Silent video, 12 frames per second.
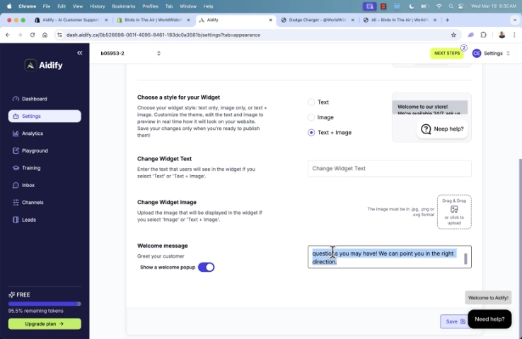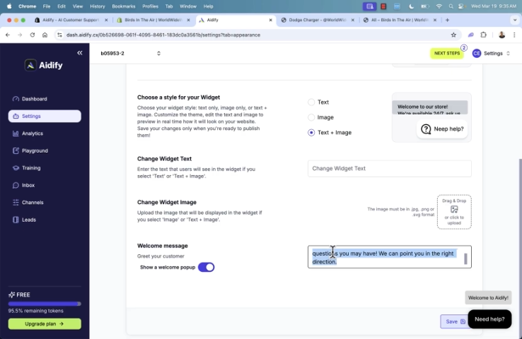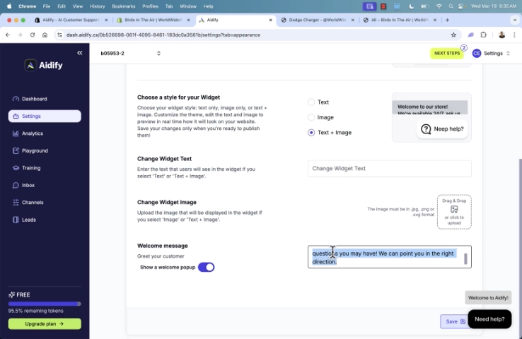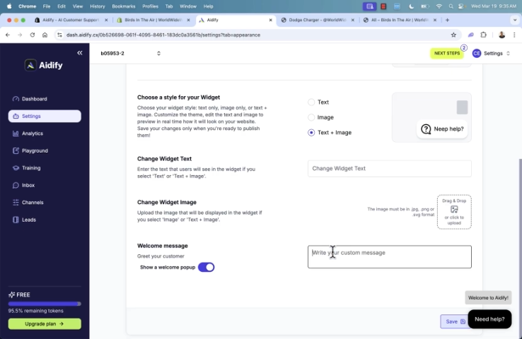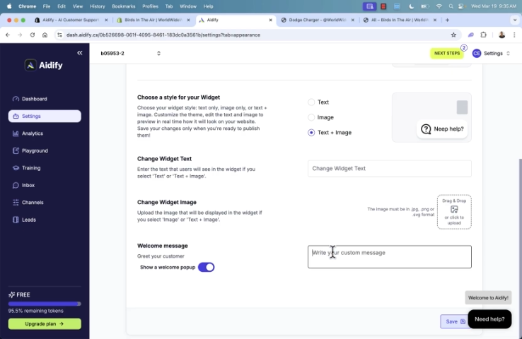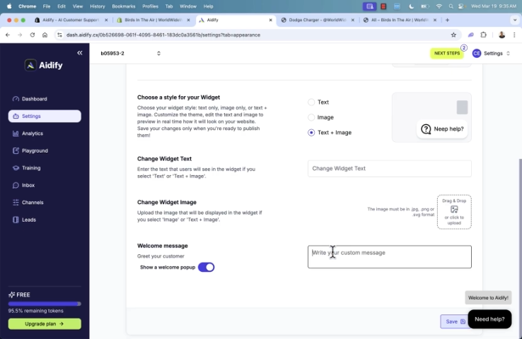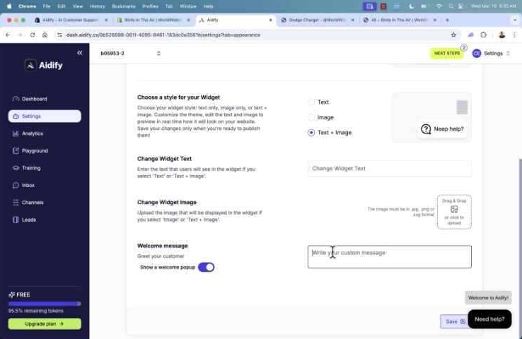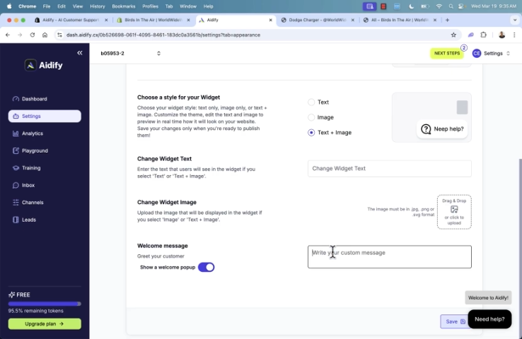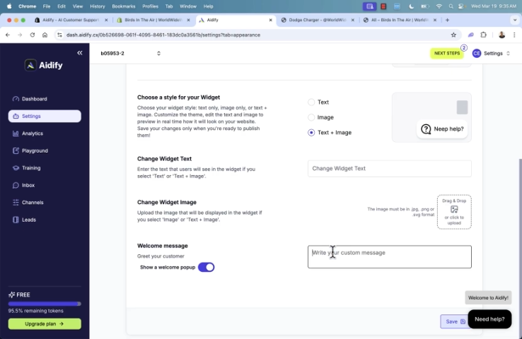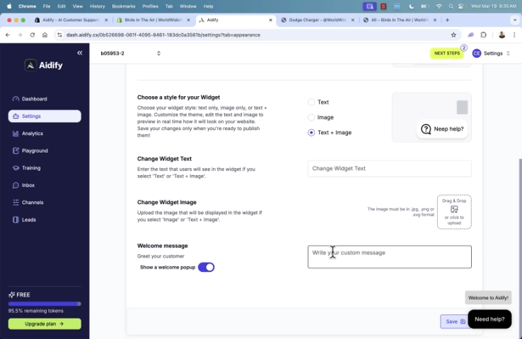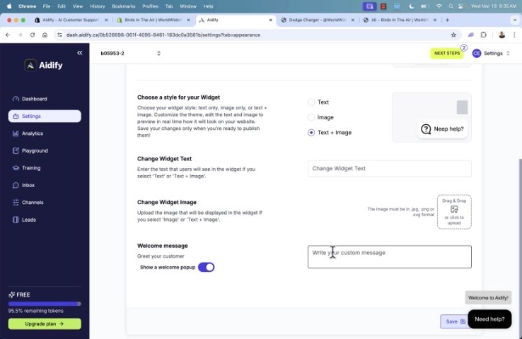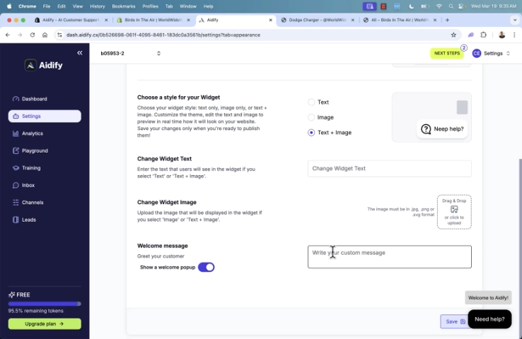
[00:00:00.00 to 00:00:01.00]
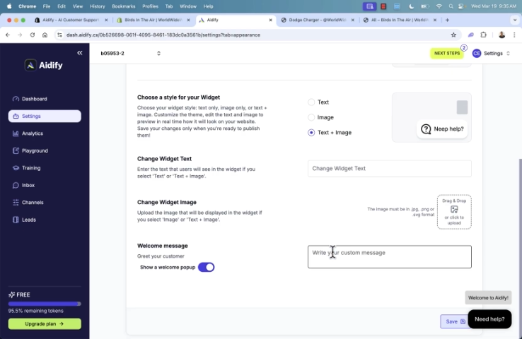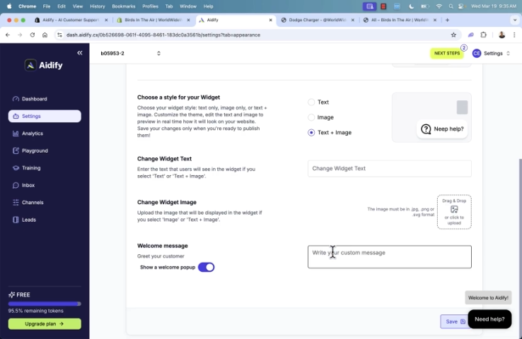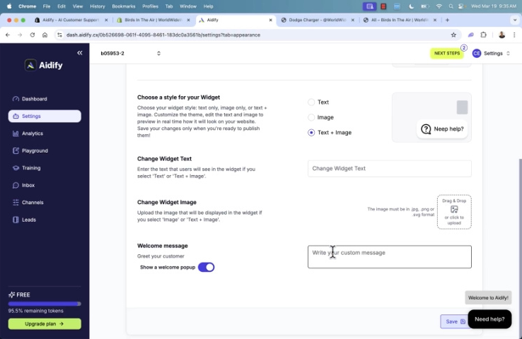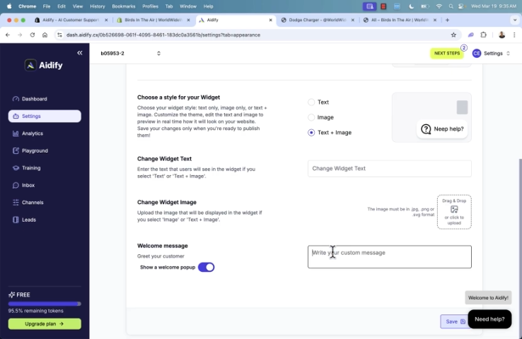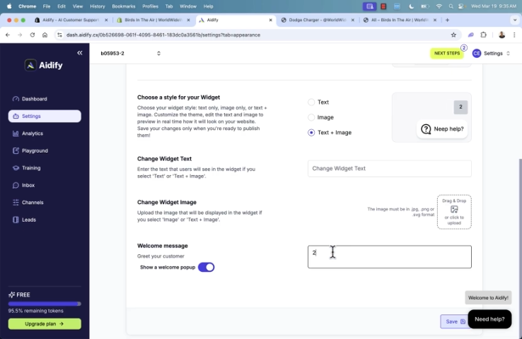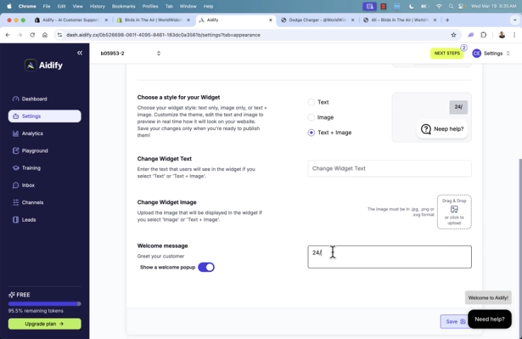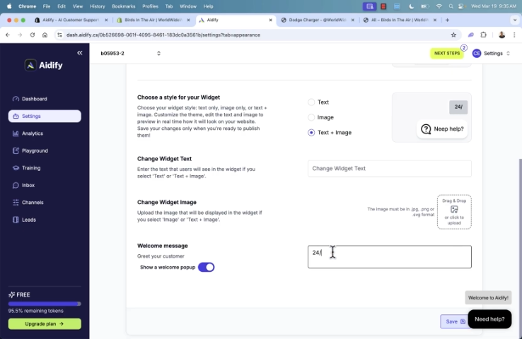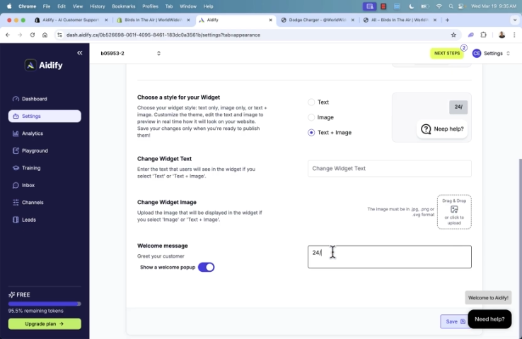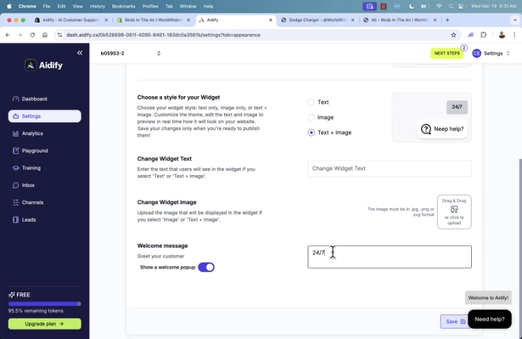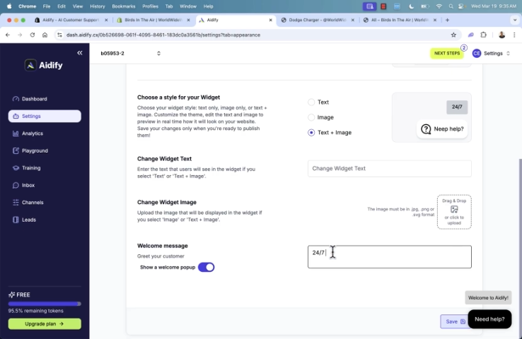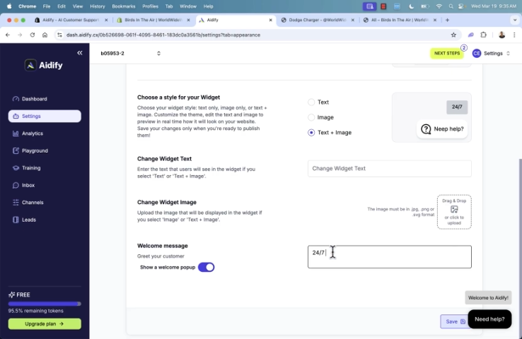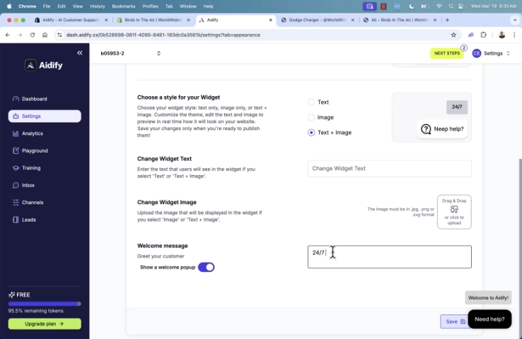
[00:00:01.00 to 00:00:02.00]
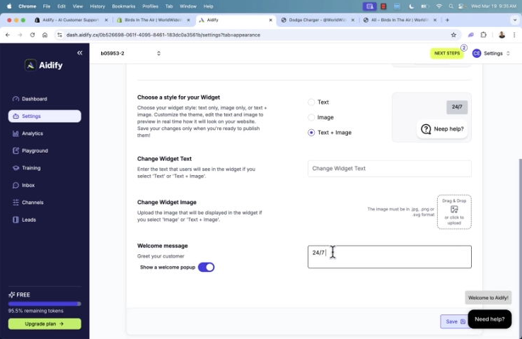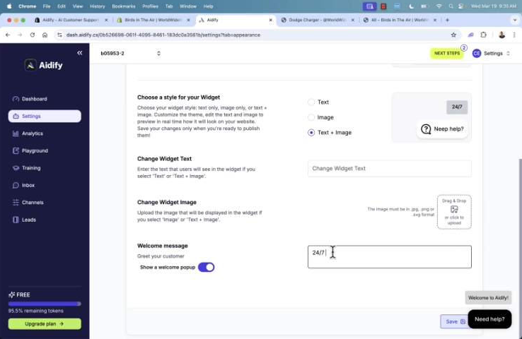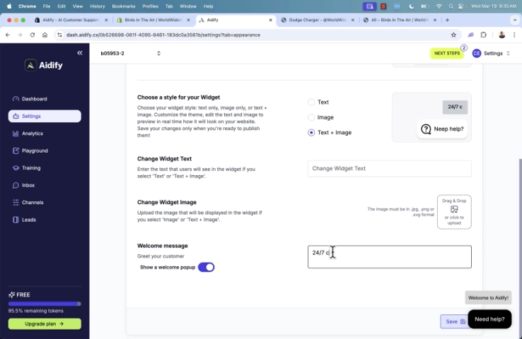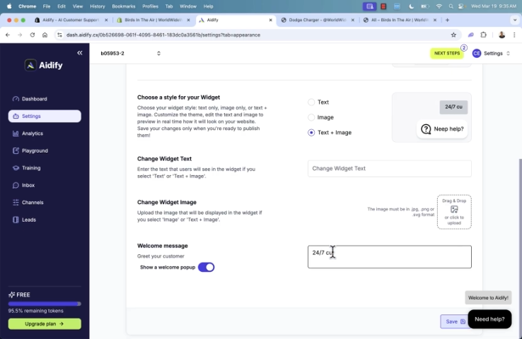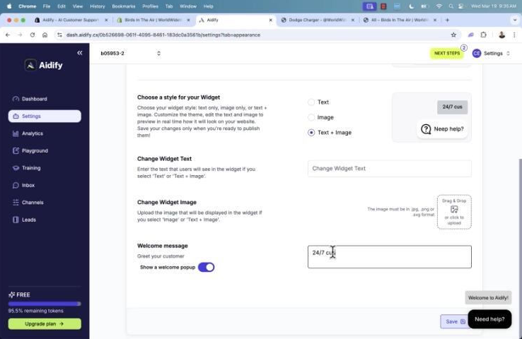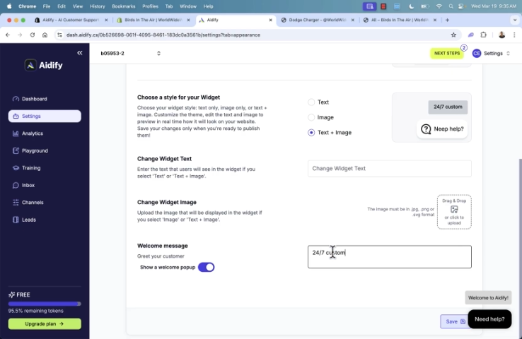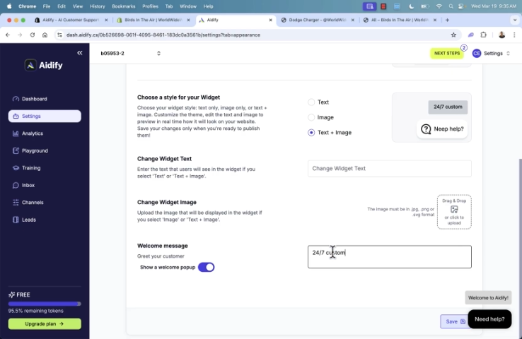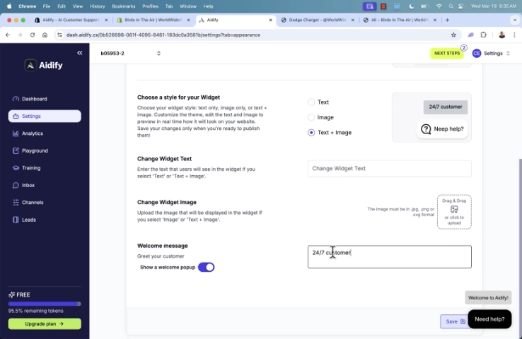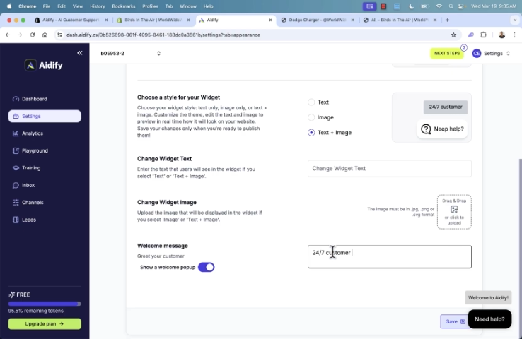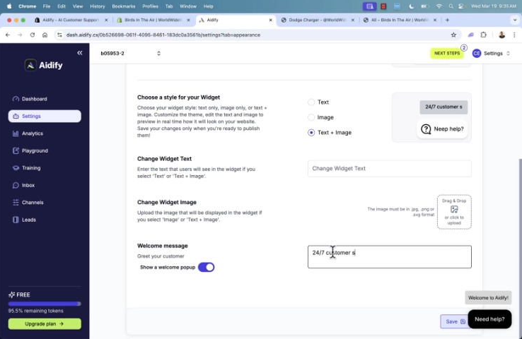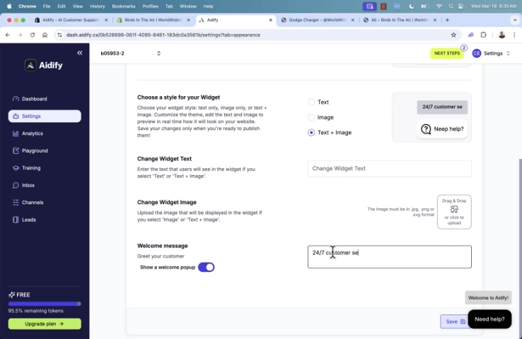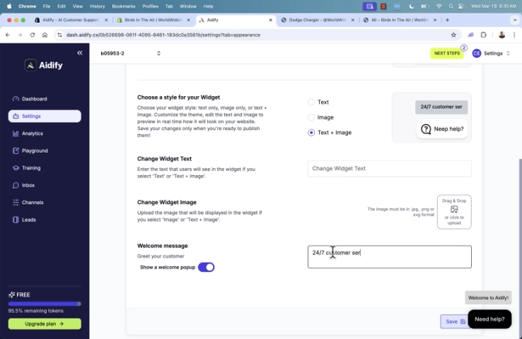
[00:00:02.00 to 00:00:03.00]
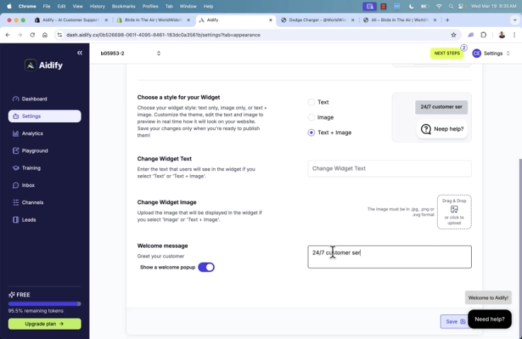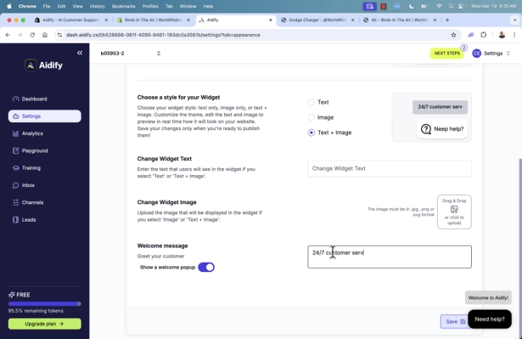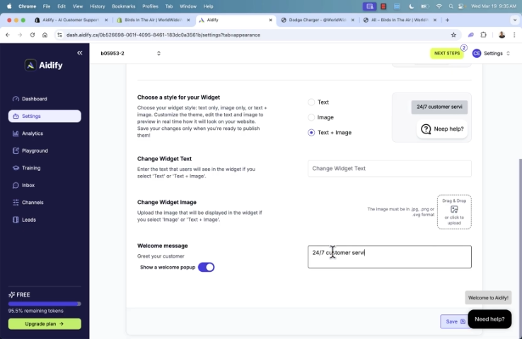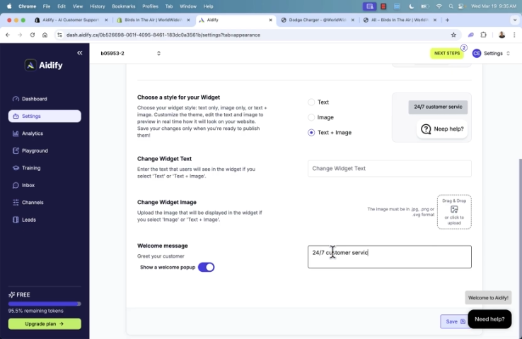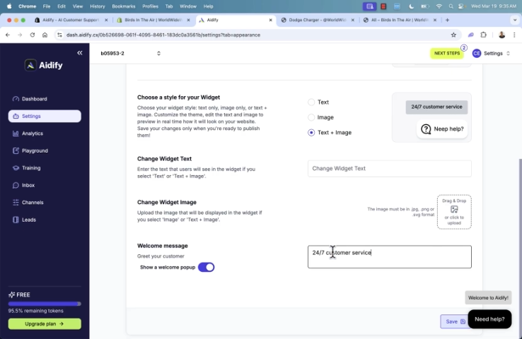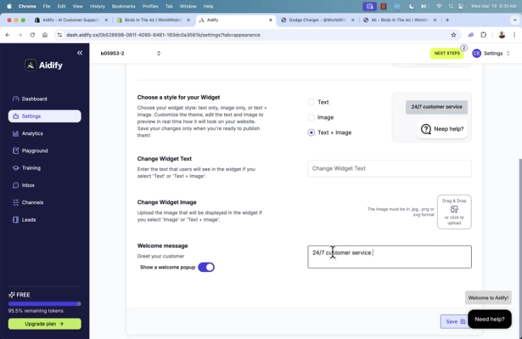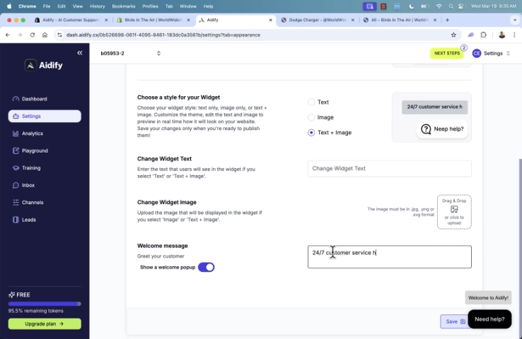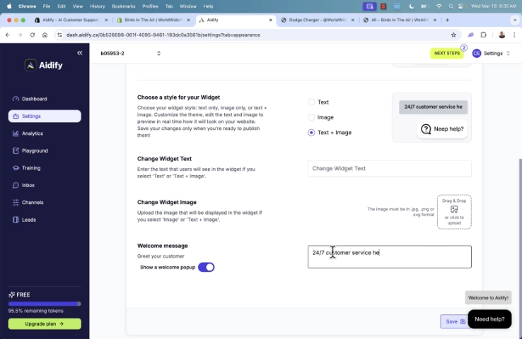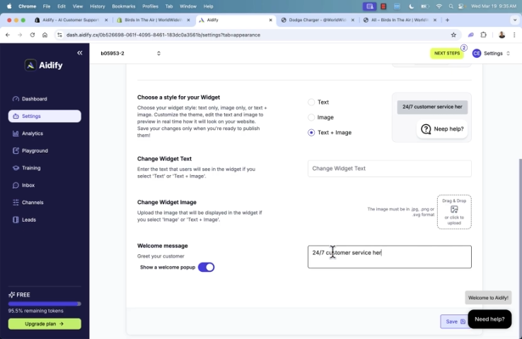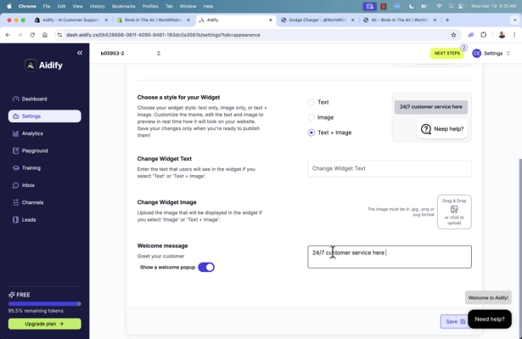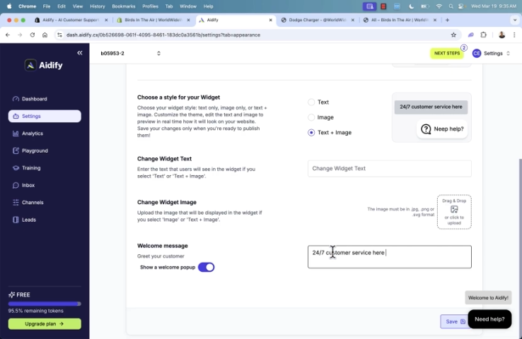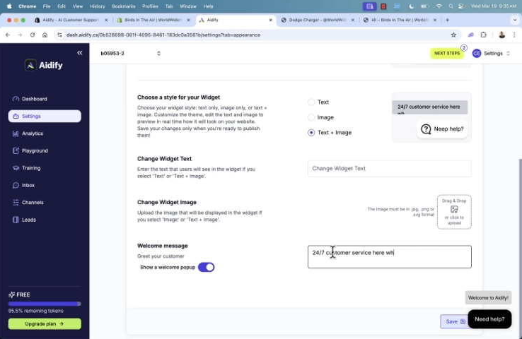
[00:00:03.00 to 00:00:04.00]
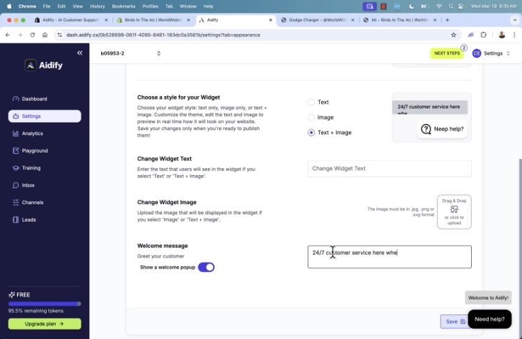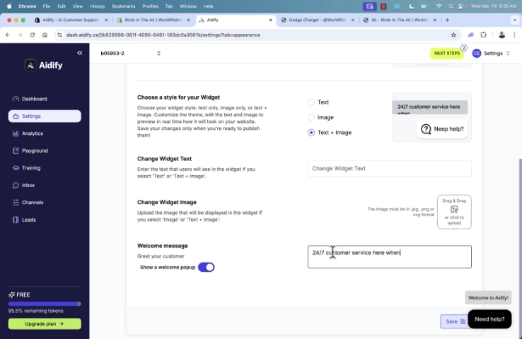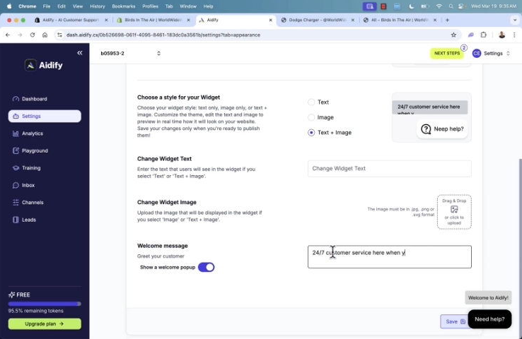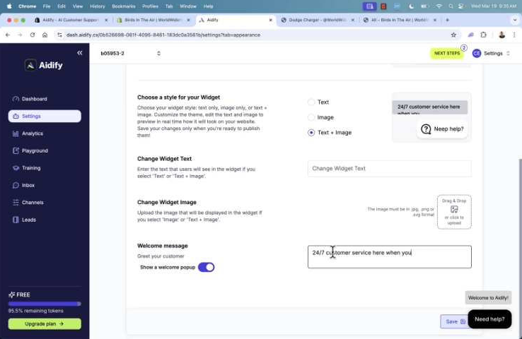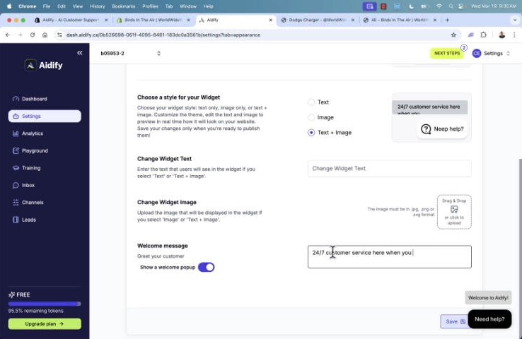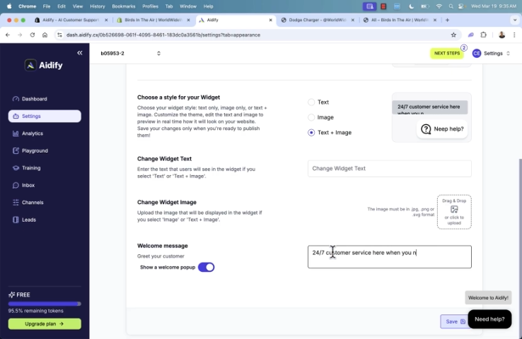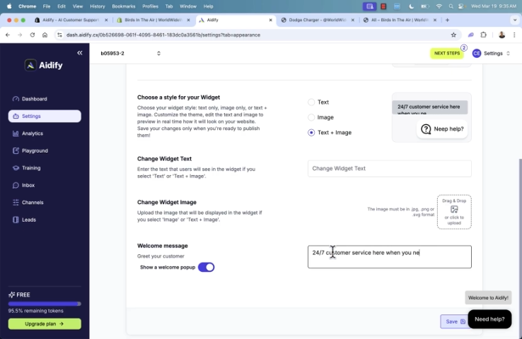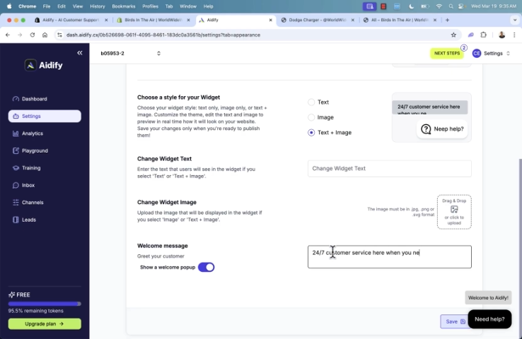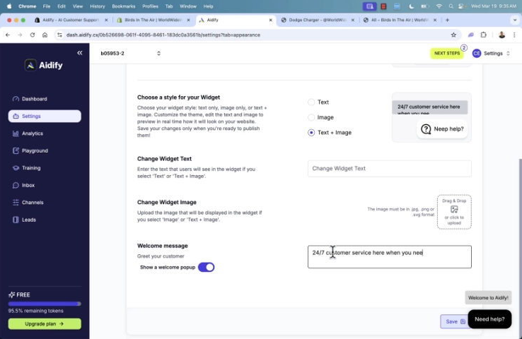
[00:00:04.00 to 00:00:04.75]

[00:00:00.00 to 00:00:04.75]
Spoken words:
No face is visible, so there are no lips to read.